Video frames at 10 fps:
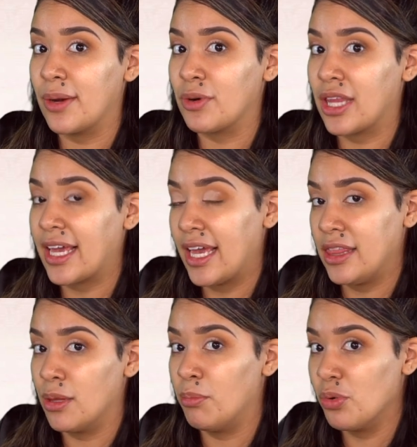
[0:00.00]
that were like
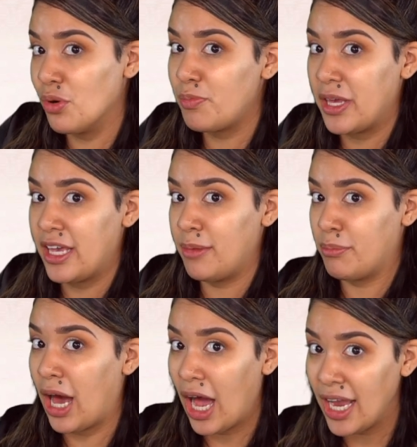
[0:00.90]
in the bullpen
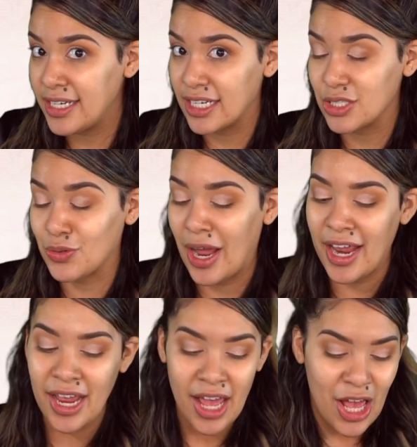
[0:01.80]
behind us,
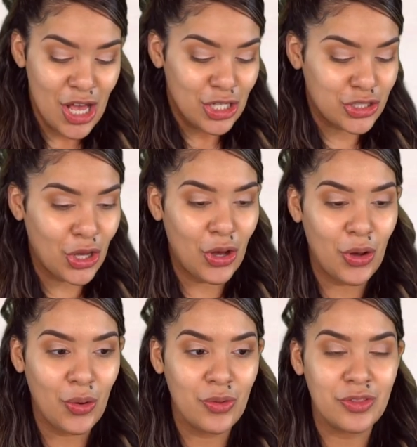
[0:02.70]
right?
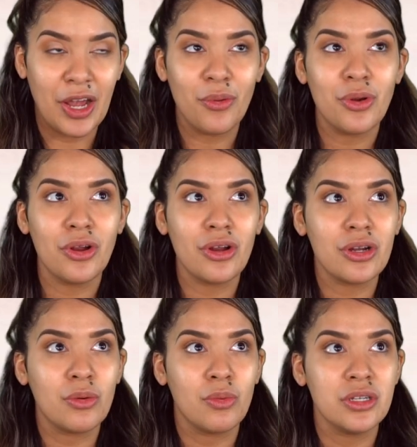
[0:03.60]
So there were